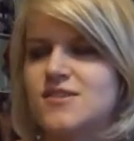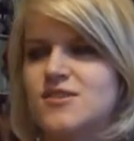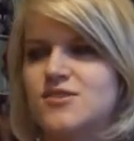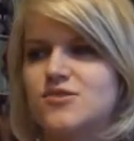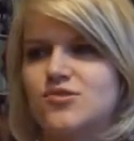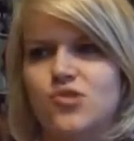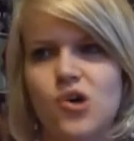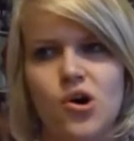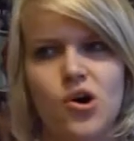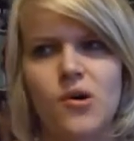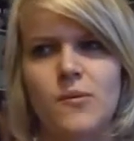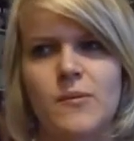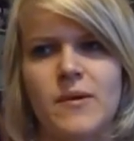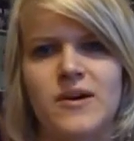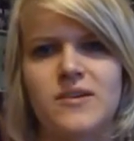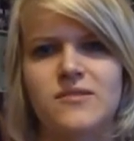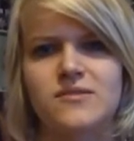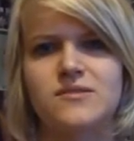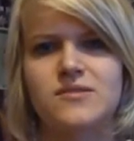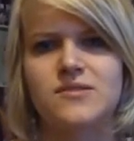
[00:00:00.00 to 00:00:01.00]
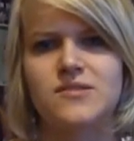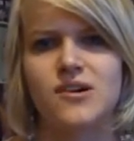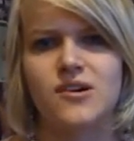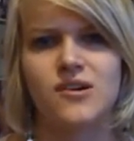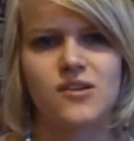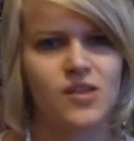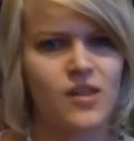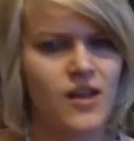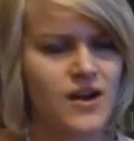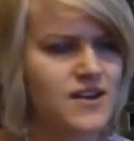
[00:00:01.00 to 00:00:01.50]
not about her
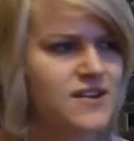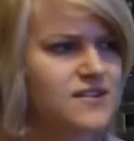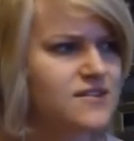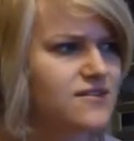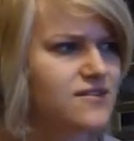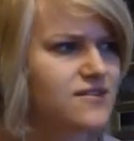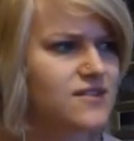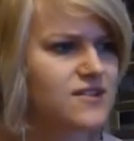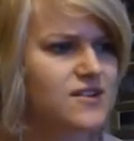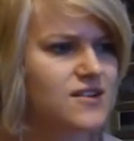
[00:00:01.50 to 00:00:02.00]
life.